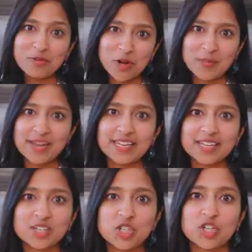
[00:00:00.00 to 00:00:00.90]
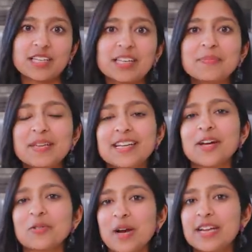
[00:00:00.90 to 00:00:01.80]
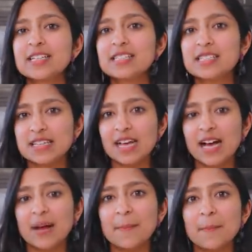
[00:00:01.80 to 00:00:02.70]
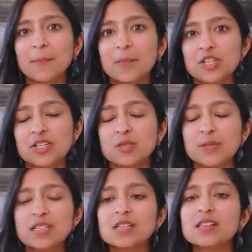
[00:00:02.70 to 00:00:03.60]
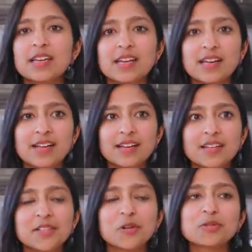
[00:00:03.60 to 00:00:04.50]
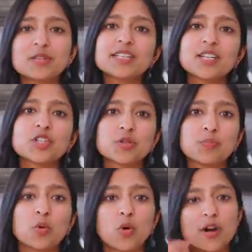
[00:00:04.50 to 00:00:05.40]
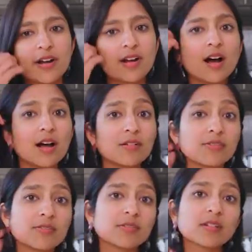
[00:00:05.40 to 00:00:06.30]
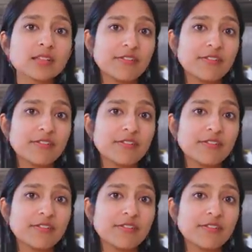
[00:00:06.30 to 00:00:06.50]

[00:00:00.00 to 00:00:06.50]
today we were making chili peanut rice, um, which is basically, you know, is a dish born of